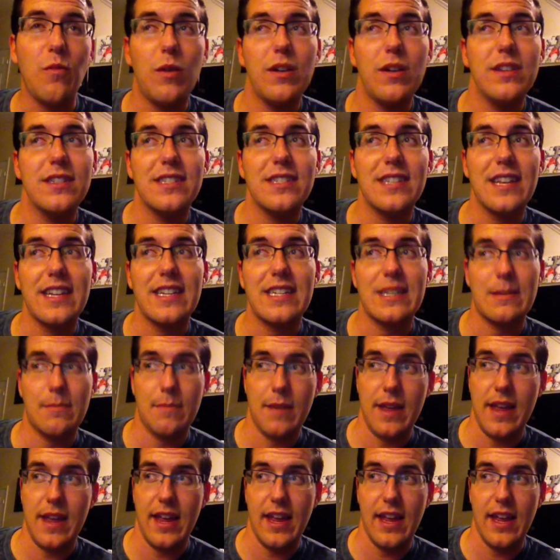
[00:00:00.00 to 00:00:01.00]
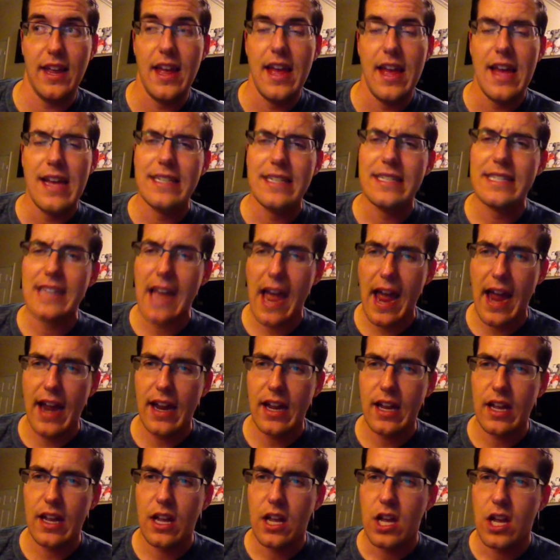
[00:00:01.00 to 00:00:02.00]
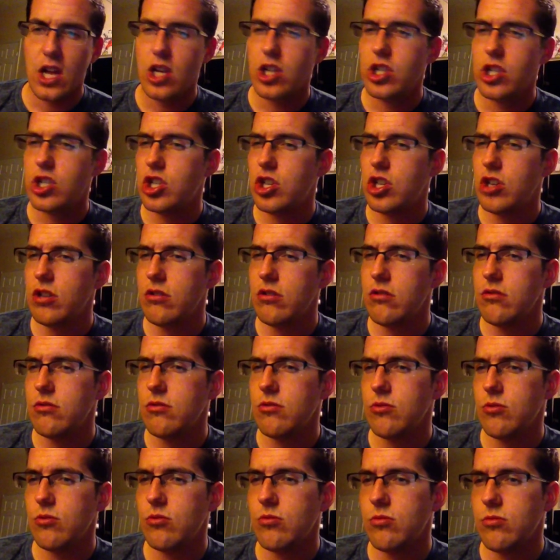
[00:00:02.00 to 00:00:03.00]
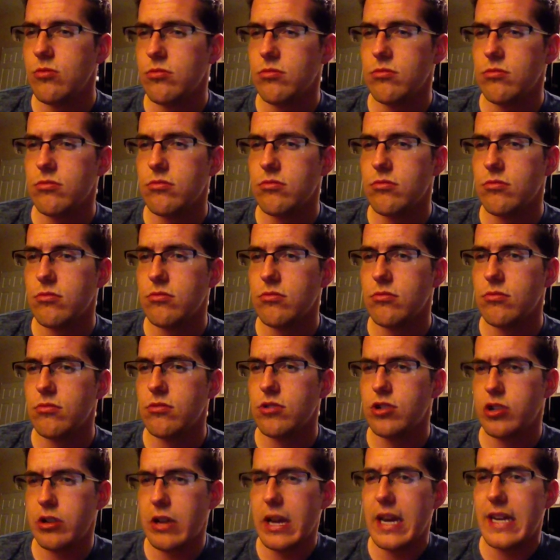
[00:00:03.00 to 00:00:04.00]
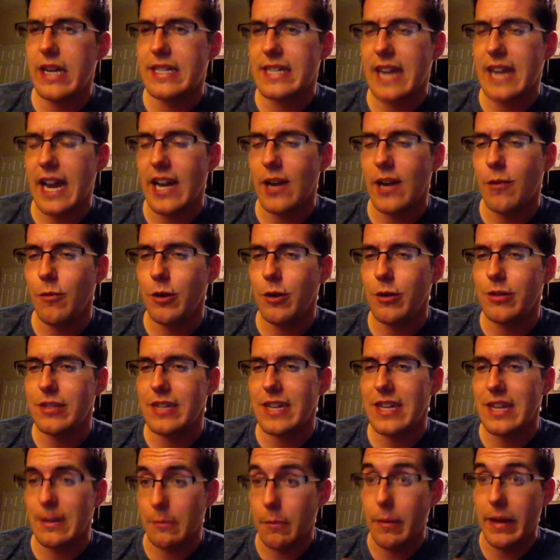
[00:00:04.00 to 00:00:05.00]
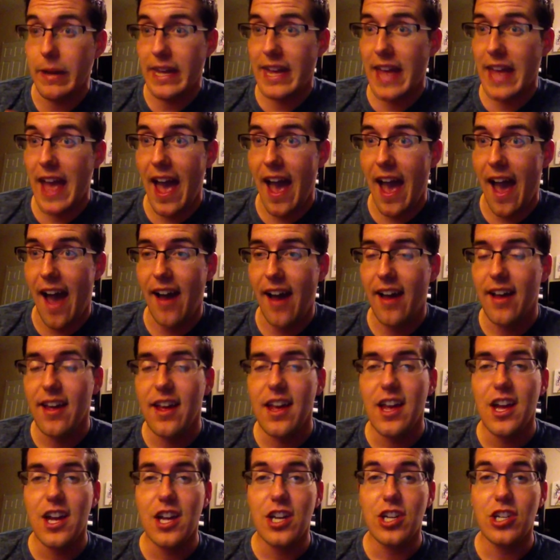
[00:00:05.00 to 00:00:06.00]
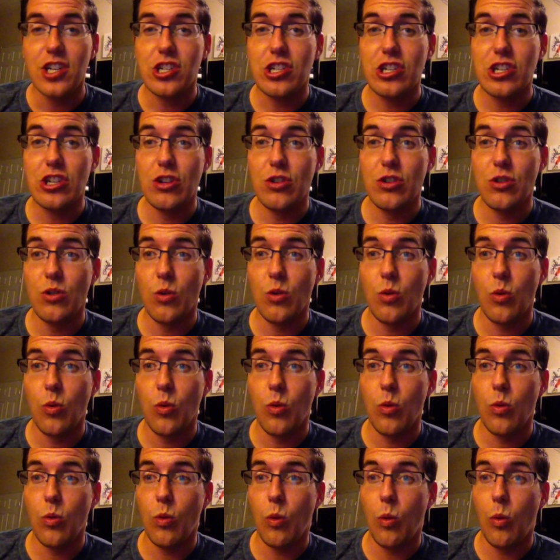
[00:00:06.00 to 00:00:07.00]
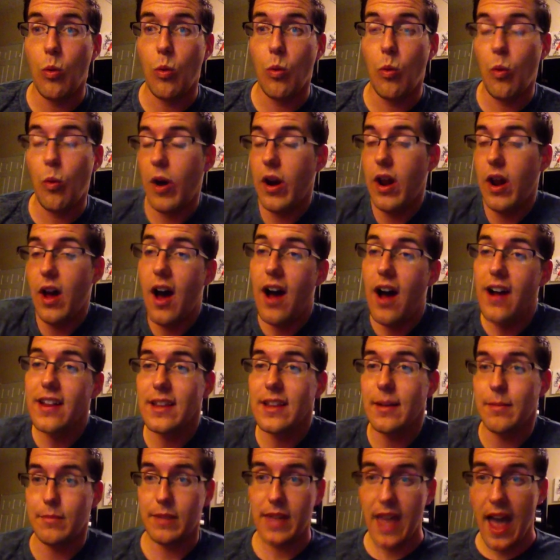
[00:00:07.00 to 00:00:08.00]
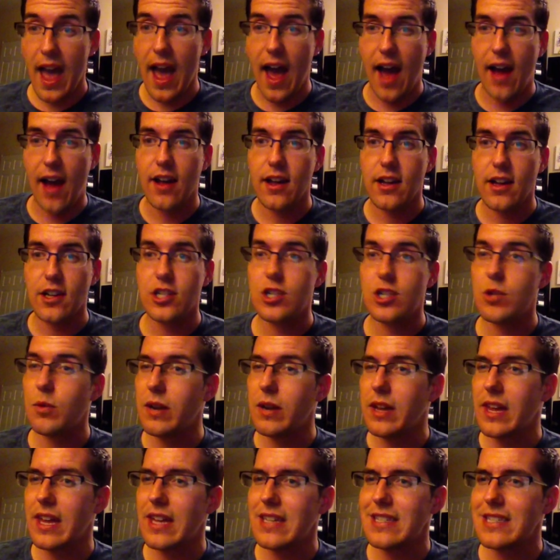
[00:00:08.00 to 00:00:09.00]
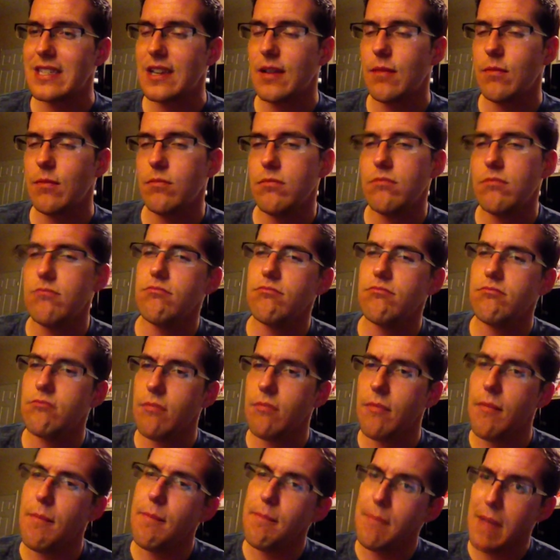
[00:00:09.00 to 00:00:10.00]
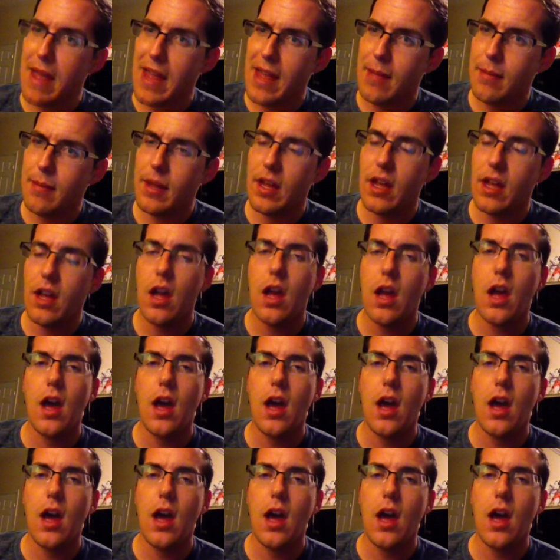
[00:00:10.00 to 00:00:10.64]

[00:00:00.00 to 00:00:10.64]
once said to me, Zach, do you get excited when you see them? Like, yeah. Do you want to hug them? Yeah. Do you want to kiss them? Maybe.